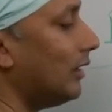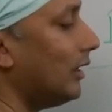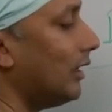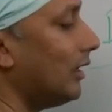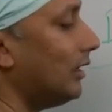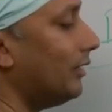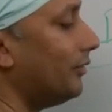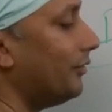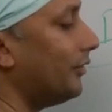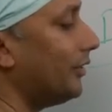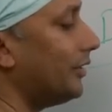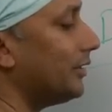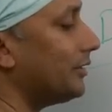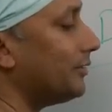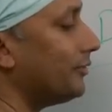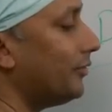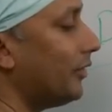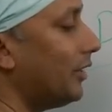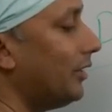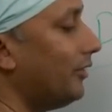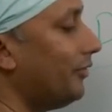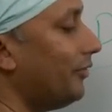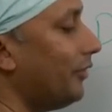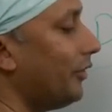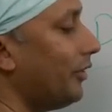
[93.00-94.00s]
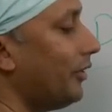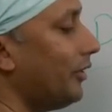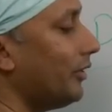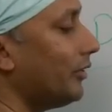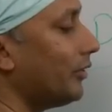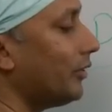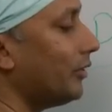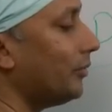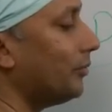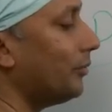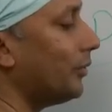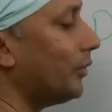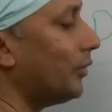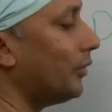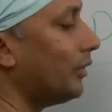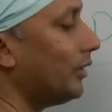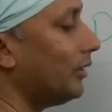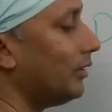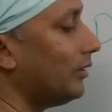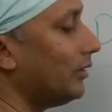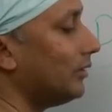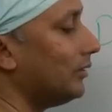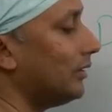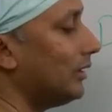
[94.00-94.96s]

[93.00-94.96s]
And if it is 140 or more,